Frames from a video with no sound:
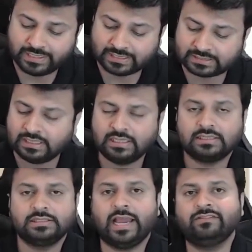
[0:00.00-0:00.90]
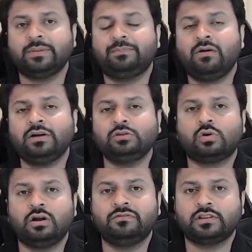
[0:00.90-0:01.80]
Yes, they have the power to
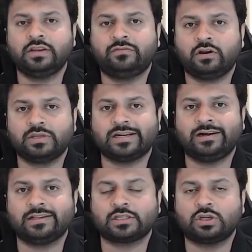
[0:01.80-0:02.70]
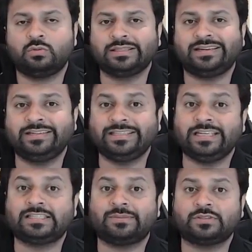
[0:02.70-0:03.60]
call for the information under section
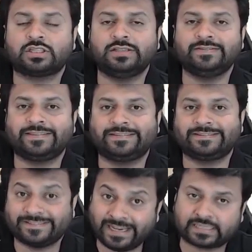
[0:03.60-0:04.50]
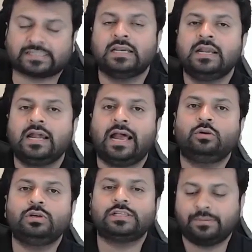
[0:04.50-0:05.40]
133 subsection 6.
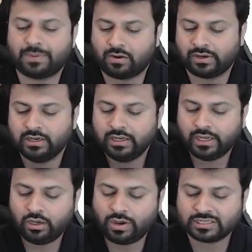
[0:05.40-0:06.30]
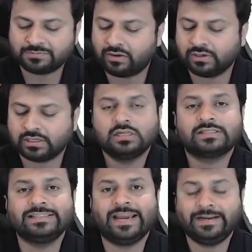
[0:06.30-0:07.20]
And who is the power? AO has power,
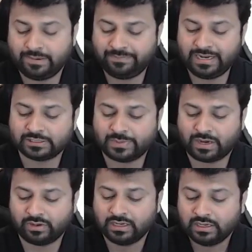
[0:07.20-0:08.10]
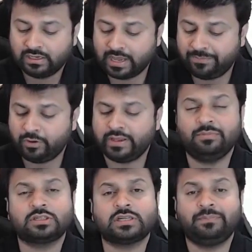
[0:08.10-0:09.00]
CIT appeal has power, Deputy
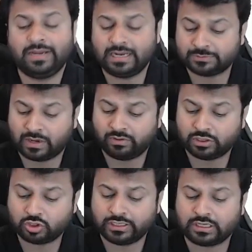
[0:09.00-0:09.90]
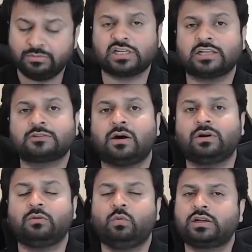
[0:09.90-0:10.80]
Commissioner appeal has power, Joint Commissioner has
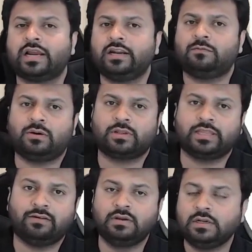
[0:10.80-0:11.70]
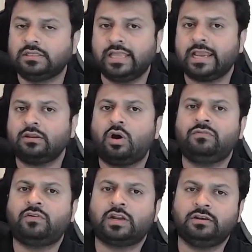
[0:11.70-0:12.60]
power. What kind of power they have? They can
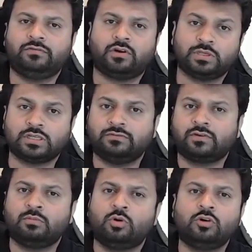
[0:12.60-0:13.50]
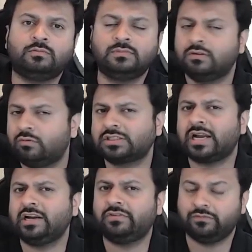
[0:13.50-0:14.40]
call for an information. From whom? What
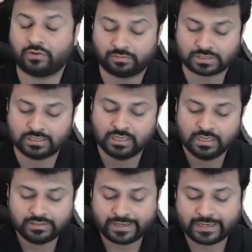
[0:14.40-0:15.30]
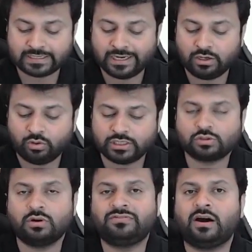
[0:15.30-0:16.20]
kind of information? They can send a notice
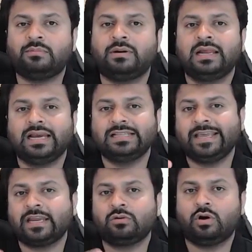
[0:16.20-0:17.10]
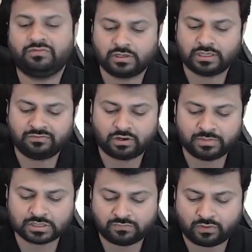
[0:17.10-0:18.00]
to a firm and they can call for the
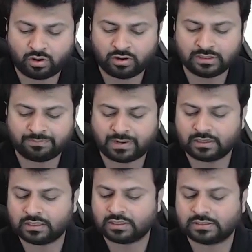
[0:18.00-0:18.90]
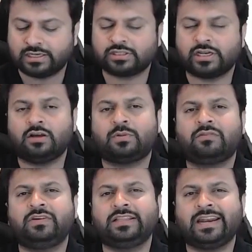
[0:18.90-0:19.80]
information of all the partners, their share of
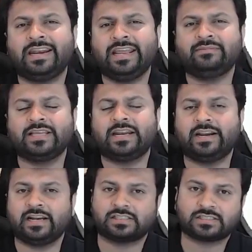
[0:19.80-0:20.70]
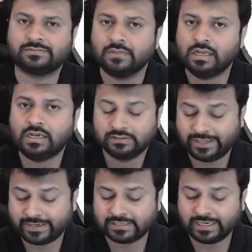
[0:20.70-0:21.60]
profit, their name, their address.
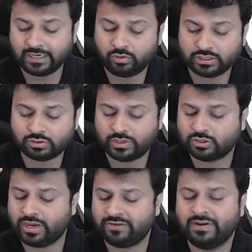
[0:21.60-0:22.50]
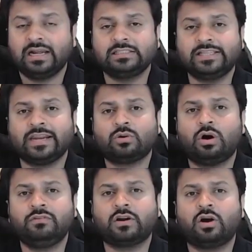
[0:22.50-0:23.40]
They can send a notice to HUF and they can
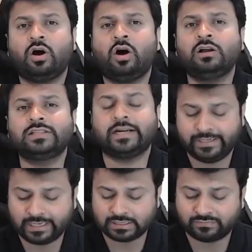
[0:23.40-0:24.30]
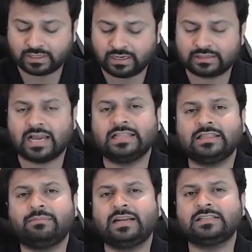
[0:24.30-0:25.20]
call for all the details of the Karta and
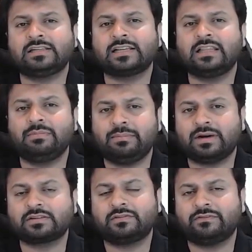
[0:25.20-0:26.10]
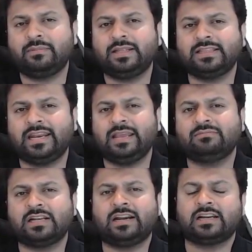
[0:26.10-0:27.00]
the managers and the members of the family, their
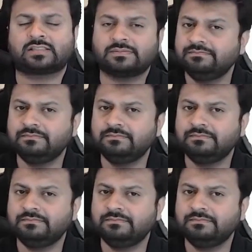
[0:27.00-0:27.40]
names and address.